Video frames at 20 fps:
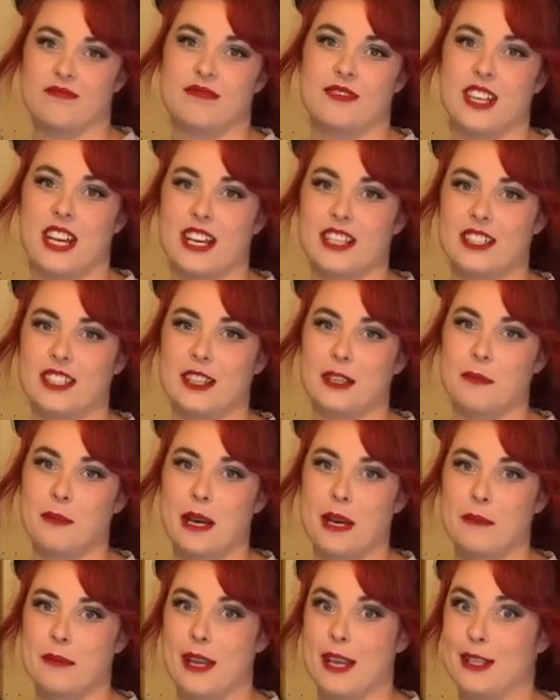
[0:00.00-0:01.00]
cutting them
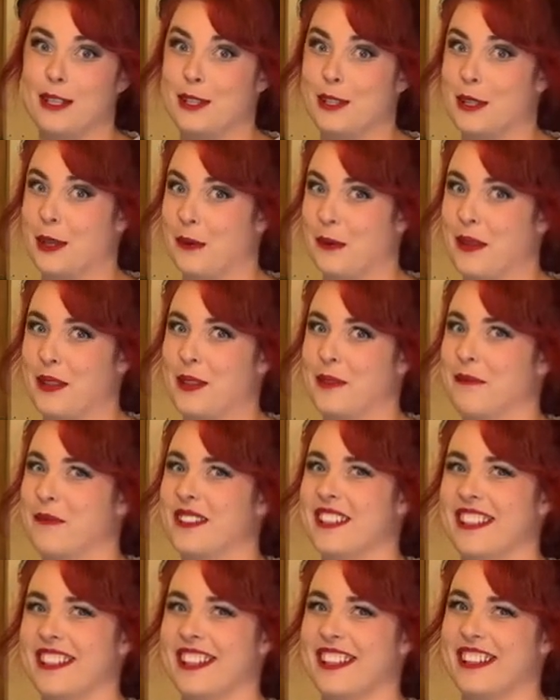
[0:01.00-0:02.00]
up and sewing them
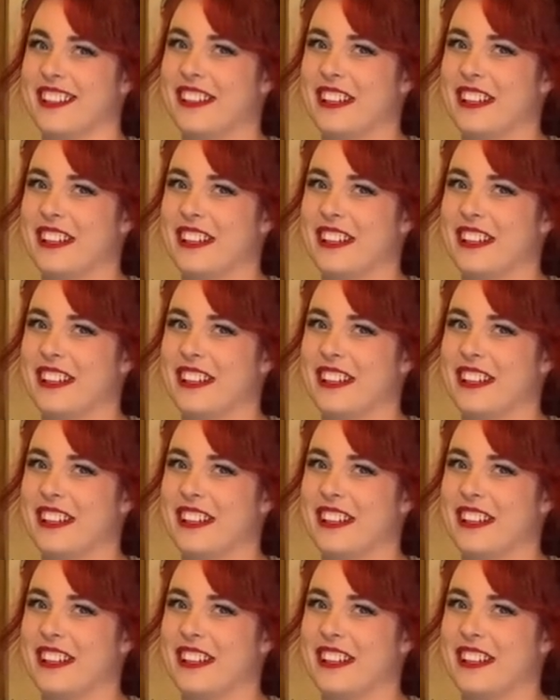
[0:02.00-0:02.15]
together,